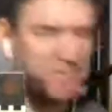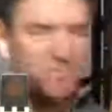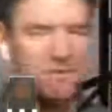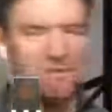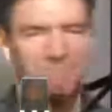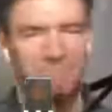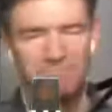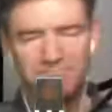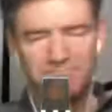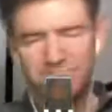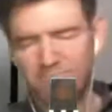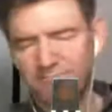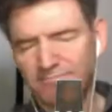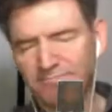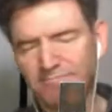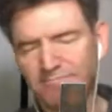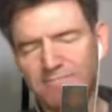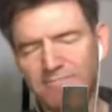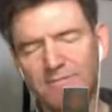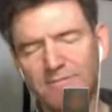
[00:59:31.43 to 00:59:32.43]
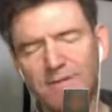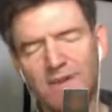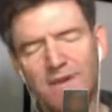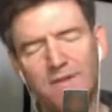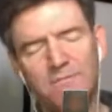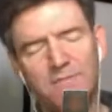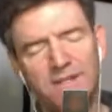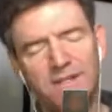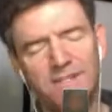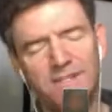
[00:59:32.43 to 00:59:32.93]
me.
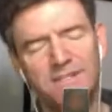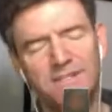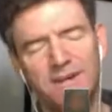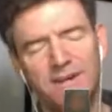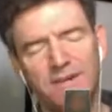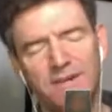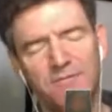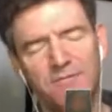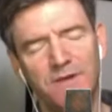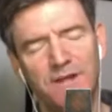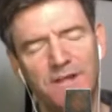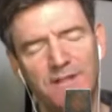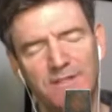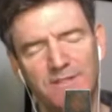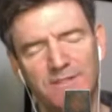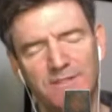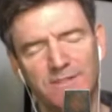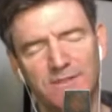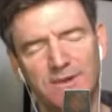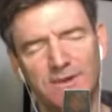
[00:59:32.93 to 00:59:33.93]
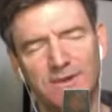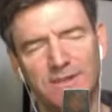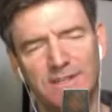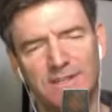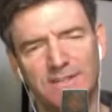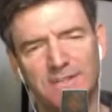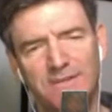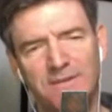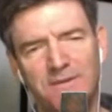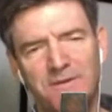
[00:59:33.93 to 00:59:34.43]
And my desire in writing the song
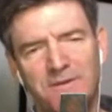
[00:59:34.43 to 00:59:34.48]
is,